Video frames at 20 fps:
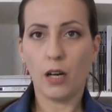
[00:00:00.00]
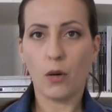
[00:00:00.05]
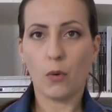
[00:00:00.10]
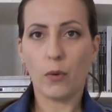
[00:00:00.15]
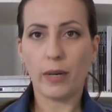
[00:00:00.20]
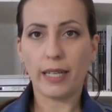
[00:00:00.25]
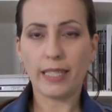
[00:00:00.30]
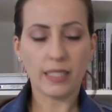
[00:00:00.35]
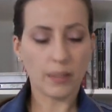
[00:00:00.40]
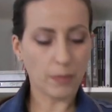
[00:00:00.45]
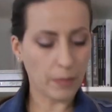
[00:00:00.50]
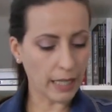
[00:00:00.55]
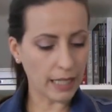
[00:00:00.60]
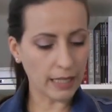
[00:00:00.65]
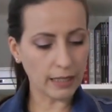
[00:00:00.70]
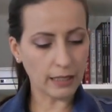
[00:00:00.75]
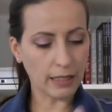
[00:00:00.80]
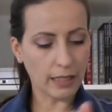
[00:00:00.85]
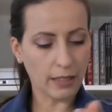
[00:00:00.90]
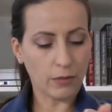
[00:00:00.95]

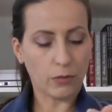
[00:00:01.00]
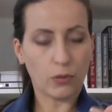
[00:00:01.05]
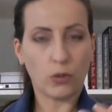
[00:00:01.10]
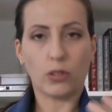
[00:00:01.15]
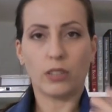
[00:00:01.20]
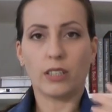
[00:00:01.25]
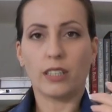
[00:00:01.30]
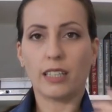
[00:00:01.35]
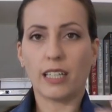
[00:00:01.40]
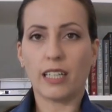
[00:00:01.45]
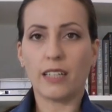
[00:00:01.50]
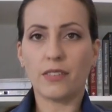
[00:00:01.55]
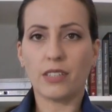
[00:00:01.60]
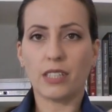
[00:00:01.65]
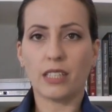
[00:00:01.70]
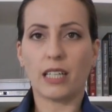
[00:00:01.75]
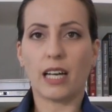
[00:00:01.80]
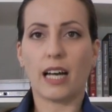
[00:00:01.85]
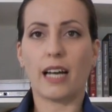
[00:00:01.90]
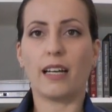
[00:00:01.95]
waistband, and for the
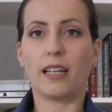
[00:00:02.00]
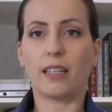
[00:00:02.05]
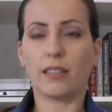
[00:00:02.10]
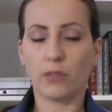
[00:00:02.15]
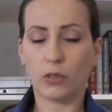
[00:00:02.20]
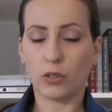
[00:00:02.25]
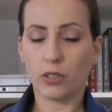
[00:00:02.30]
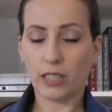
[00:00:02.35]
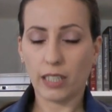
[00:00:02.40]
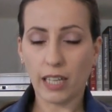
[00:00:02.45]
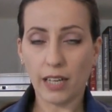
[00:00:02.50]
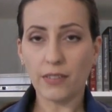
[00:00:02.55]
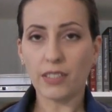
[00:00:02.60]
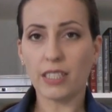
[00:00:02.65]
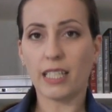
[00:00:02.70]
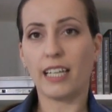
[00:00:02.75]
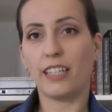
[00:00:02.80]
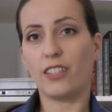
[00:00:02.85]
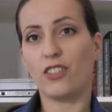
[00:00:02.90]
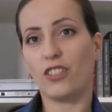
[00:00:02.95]
cuffs
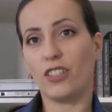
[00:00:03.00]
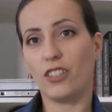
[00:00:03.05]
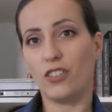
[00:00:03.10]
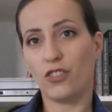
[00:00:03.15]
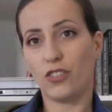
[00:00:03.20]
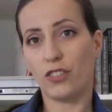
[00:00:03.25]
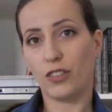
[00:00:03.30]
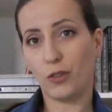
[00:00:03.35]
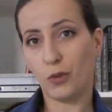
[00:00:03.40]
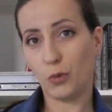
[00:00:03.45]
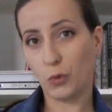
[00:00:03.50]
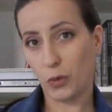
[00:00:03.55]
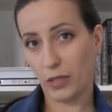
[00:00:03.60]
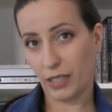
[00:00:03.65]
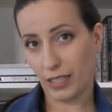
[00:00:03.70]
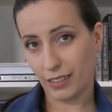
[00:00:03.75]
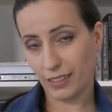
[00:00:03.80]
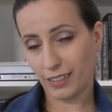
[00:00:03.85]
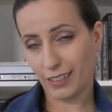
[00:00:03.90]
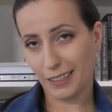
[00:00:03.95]
I changed to
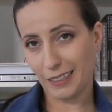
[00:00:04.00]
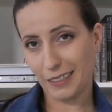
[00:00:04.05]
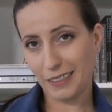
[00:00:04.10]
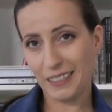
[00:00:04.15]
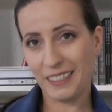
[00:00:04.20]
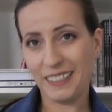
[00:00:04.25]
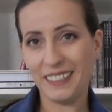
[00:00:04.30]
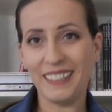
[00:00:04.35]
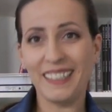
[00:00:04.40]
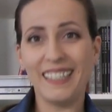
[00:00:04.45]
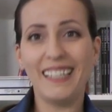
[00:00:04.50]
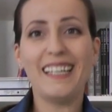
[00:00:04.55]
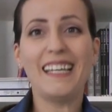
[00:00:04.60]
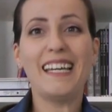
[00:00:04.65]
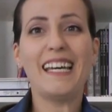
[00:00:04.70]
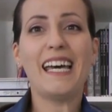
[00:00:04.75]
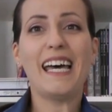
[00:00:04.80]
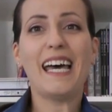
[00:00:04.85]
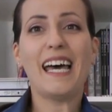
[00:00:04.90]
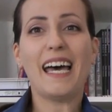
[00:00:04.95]
another color.
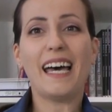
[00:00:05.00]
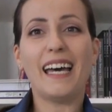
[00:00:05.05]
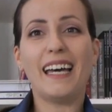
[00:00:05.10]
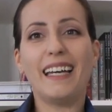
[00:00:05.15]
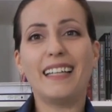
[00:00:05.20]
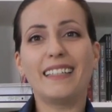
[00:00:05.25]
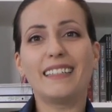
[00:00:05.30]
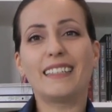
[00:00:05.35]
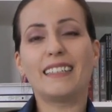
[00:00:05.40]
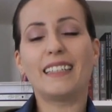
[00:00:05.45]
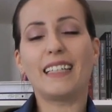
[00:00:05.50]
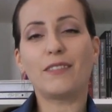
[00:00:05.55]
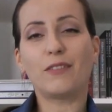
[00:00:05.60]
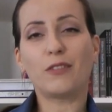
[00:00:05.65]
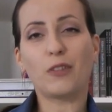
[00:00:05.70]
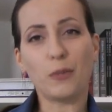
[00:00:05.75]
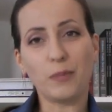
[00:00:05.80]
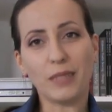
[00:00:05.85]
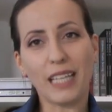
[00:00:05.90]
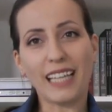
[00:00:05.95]
And
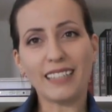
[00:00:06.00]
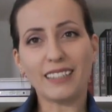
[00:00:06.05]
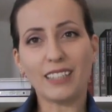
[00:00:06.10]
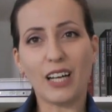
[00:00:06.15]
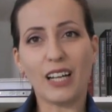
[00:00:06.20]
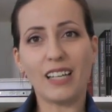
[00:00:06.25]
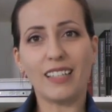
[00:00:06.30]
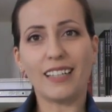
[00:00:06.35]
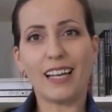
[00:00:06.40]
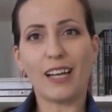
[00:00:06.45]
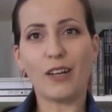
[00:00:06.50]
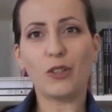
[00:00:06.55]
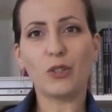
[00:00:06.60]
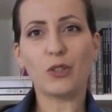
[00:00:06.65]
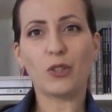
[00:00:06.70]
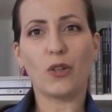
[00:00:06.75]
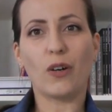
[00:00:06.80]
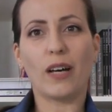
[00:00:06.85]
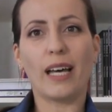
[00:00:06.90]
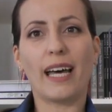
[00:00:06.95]
from that color I
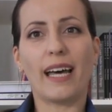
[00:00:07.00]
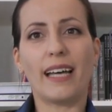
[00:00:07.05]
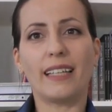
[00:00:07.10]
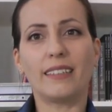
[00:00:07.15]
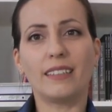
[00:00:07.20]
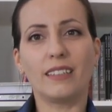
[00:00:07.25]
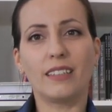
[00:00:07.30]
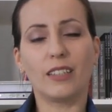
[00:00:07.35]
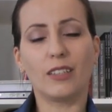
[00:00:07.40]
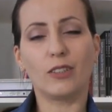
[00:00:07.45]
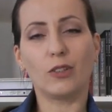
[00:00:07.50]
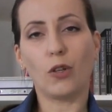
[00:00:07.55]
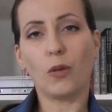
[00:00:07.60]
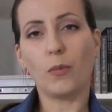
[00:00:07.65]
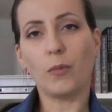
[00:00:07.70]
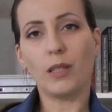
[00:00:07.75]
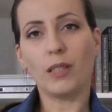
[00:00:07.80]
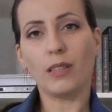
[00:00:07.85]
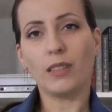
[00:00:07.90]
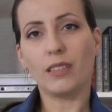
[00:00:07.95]
also had the
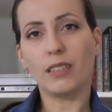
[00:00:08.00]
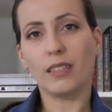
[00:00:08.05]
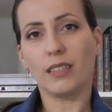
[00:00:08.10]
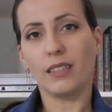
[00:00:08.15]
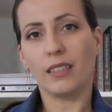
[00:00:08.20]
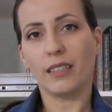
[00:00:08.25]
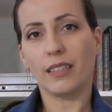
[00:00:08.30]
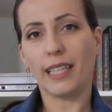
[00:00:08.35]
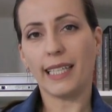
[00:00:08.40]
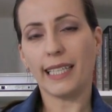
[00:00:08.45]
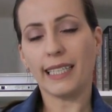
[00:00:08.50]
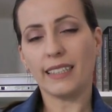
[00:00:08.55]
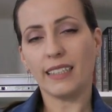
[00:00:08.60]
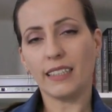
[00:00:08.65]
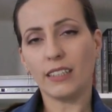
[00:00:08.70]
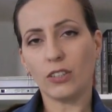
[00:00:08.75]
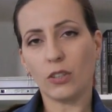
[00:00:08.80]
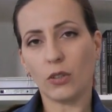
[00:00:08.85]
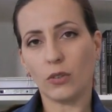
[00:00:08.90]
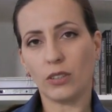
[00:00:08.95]
normal
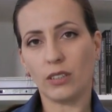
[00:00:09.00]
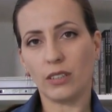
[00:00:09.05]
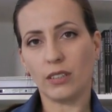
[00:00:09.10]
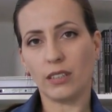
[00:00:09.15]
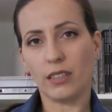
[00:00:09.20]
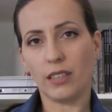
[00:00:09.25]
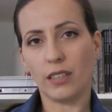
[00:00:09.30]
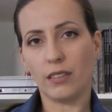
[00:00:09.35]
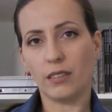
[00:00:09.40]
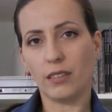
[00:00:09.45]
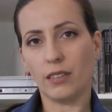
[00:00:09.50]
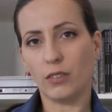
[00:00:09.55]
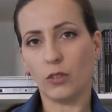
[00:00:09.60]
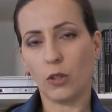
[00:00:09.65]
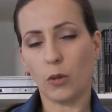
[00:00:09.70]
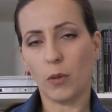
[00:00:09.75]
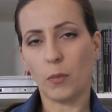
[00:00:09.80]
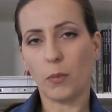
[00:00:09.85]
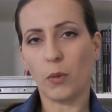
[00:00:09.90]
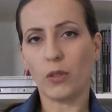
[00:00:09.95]
thickness, so the
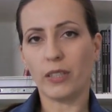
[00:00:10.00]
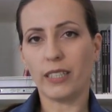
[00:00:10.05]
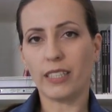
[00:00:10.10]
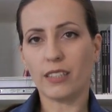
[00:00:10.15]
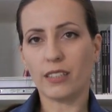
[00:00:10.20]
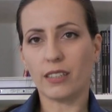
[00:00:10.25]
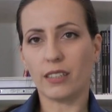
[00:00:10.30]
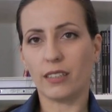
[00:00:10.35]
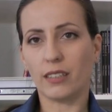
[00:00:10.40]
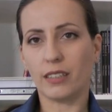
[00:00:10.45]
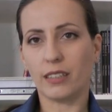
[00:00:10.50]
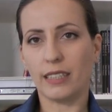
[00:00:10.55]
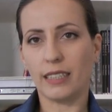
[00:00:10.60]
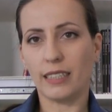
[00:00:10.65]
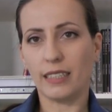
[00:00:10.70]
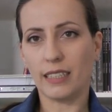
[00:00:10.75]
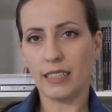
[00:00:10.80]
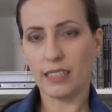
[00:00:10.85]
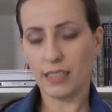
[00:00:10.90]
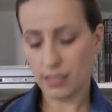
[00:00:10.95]
normal polyester
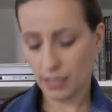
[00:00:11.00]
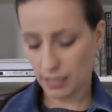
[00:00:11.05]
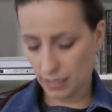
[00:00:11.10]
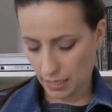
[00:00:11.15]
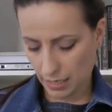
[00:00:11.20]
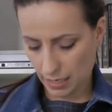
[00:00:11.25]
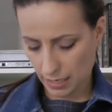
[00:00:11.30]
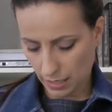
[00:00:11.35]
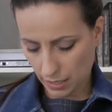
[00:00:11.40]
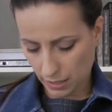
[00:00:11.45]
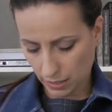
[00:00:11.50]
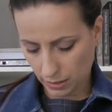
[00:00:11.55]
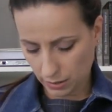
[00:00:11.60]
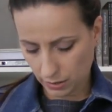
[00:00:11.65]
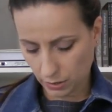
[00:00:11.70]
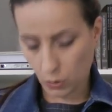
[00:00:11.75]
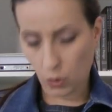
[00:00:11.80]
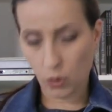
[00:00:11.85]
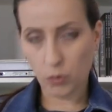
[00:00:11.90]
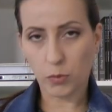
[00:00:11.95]
thickness,
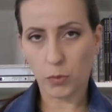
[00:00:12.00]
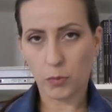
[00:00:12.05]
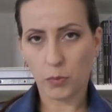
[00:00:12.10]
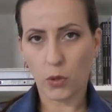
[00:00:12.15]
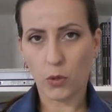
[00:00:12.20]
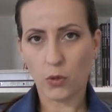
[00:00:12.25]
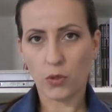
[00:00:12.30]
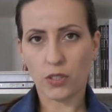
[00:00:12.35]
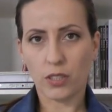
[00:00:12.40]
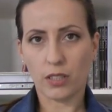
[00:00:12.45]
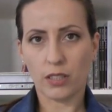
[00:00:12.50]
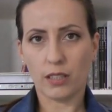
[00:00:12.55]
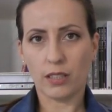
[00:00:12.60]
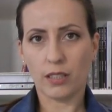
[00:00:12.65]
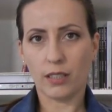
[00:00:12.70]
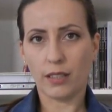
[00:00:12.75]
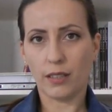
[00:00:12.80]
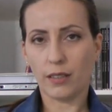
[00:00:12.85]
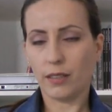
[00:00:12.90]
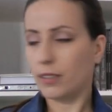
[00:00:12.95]
the all-purpose
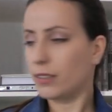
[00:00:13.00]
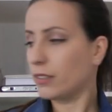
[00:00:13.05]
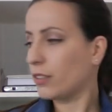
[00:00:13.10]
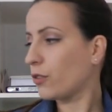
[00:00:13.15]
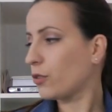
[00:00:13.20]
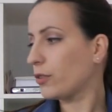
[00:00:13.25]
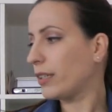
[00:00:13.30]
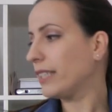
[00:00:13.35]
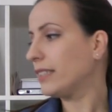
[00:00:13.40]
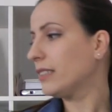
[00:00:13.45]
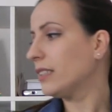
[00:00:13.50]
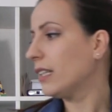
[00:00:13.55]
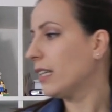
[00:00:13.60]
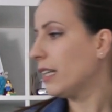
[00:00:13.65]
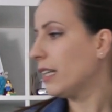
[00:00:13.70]
thread